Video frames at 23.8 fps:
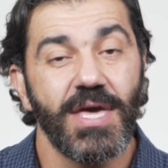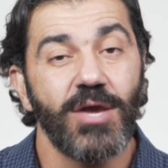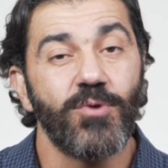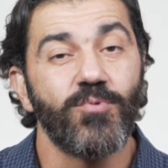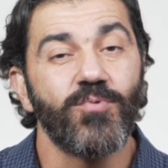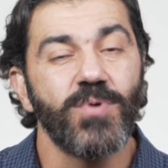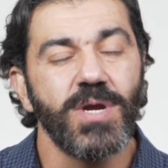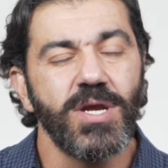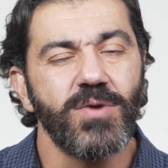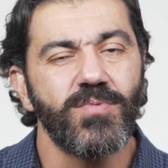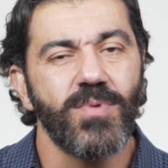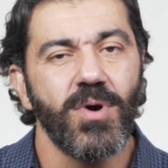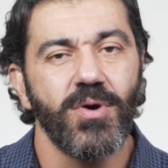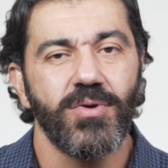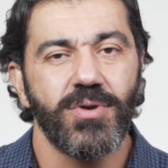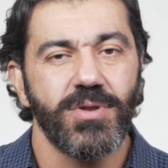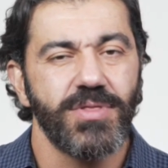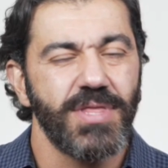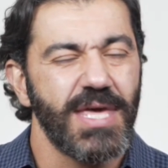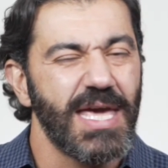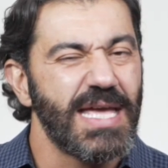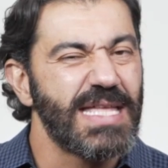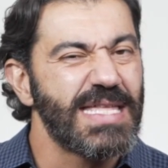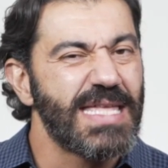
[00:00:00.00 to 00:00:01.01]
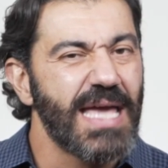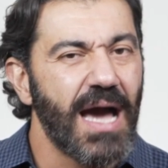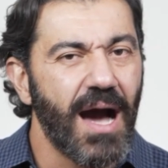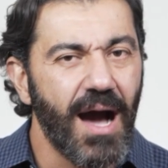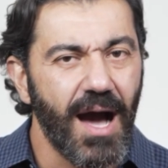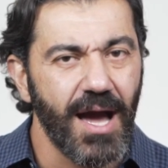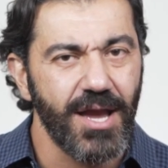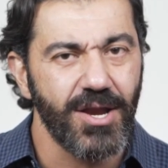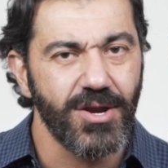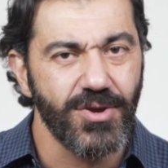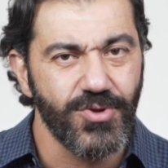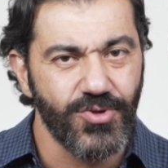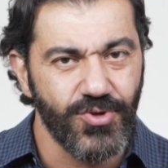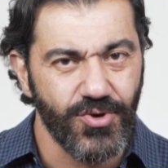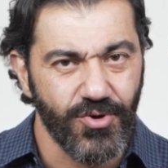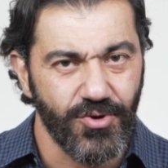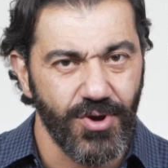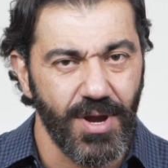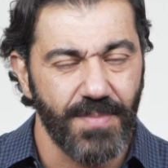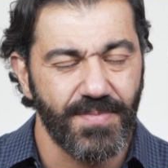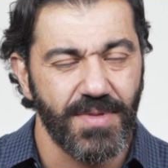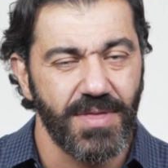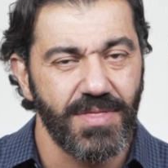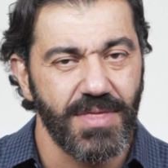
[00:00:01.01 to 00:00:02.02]
they rewrote the entire
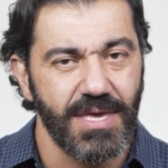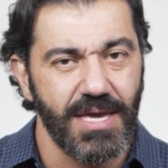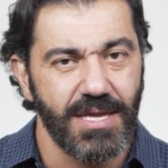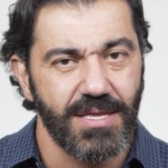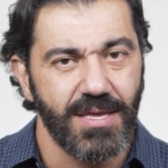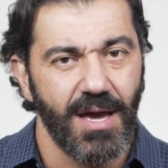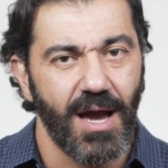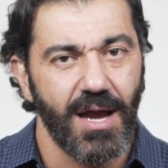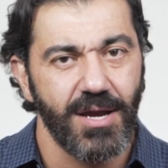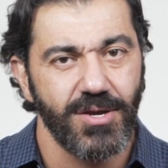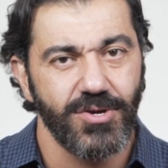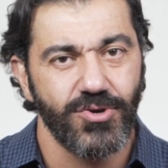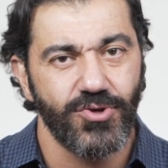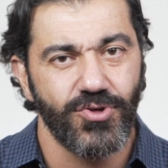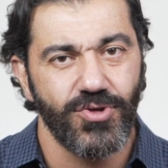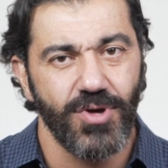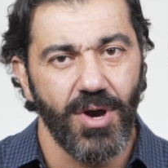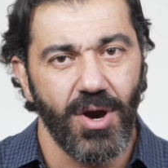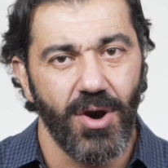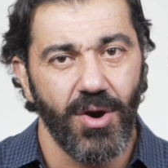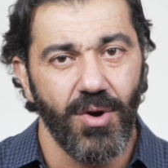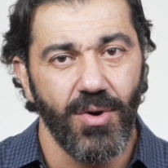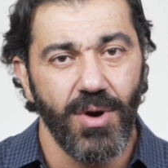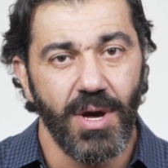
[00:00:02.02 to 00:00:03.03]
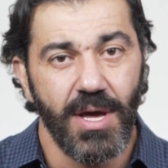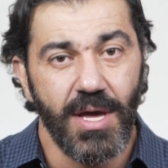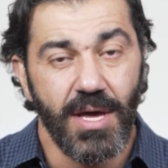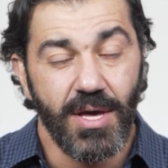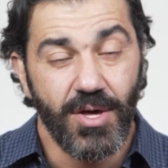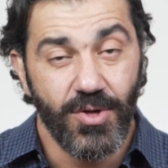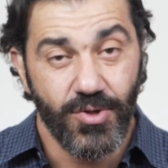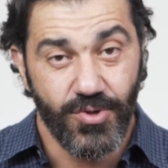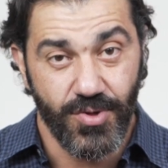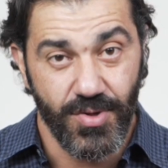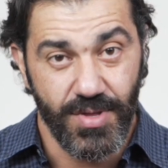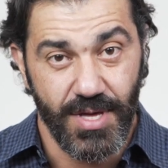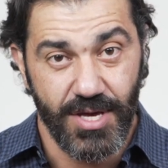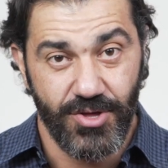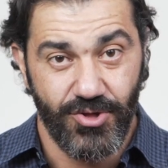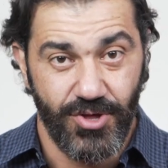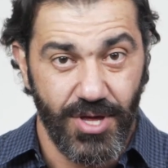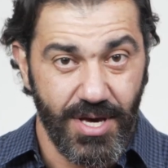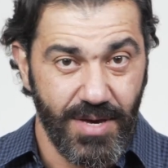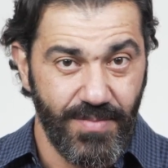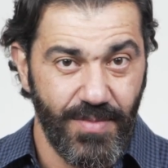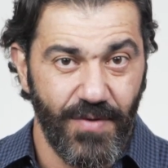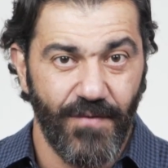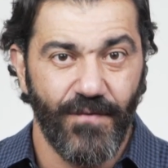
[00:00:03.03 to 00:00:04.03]
script and the entire show so that
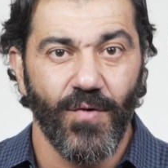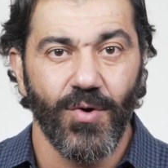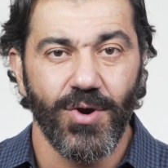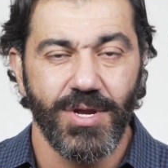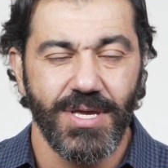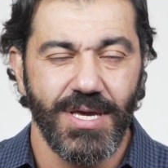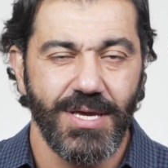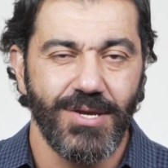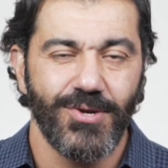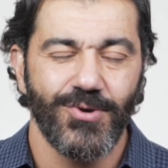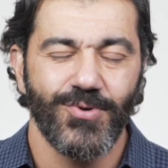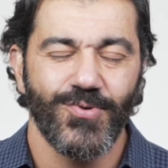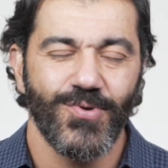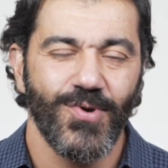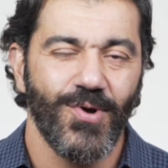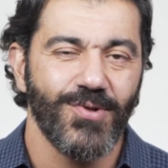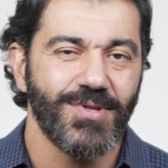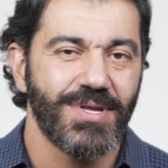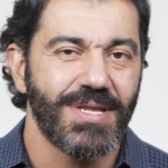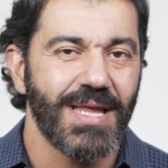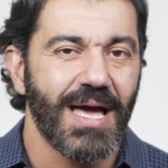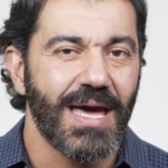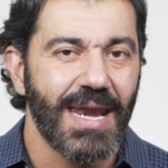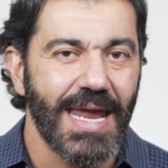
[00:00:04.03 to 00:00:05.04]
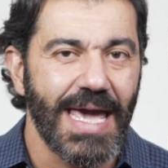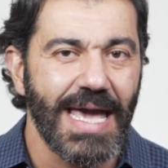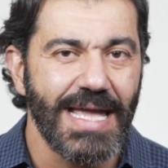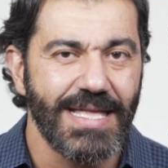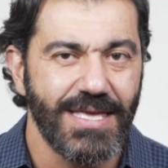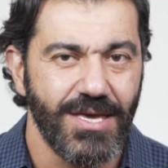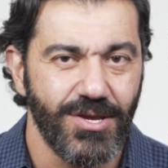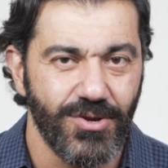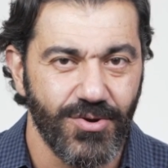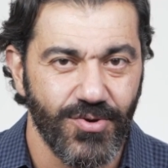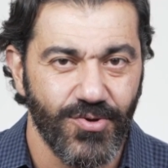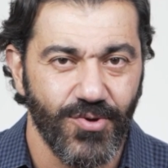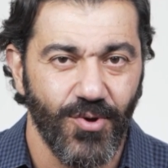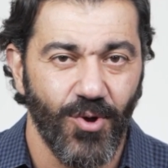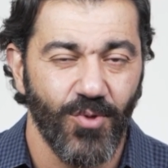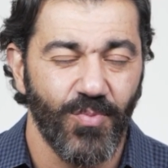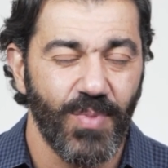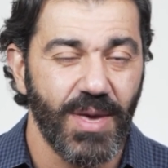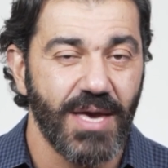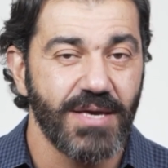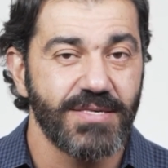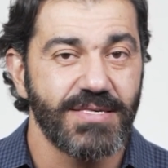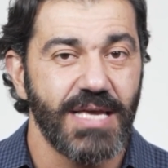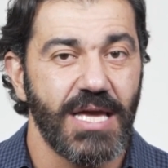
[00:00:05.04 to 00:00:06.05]
she can be fourteen years old and not eighteen years
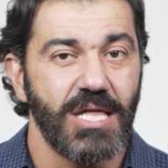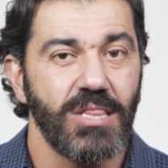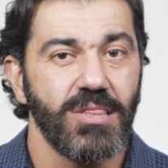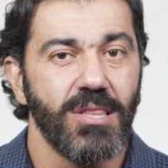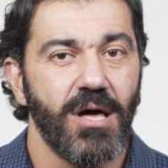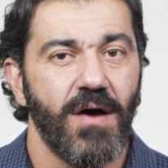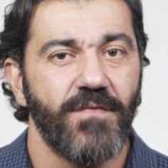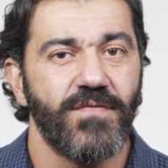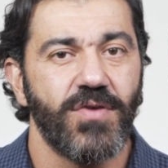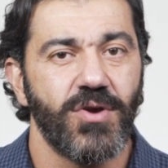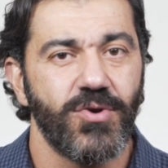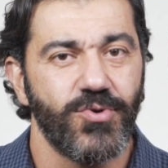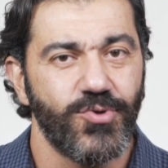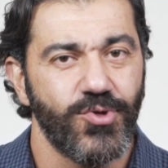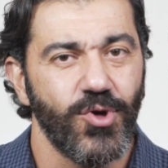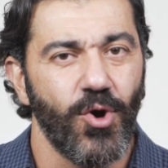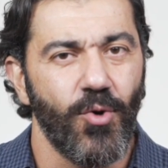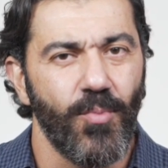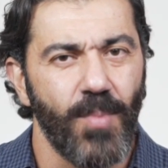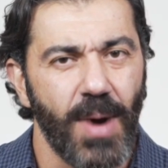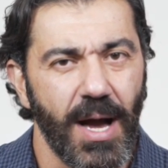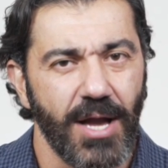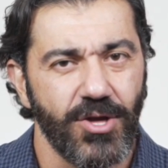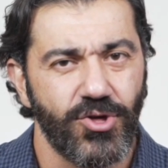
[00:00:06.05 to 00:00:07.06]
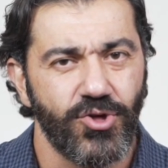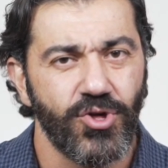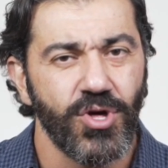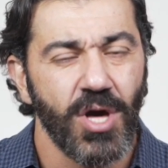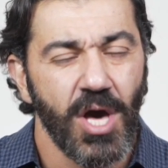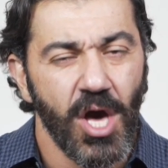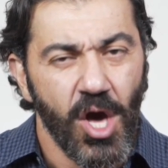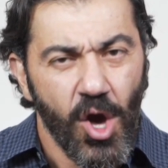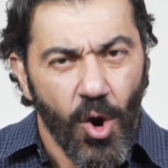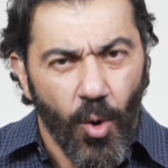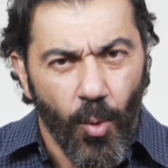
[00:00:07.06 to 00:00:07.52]
old, because they loved her so much.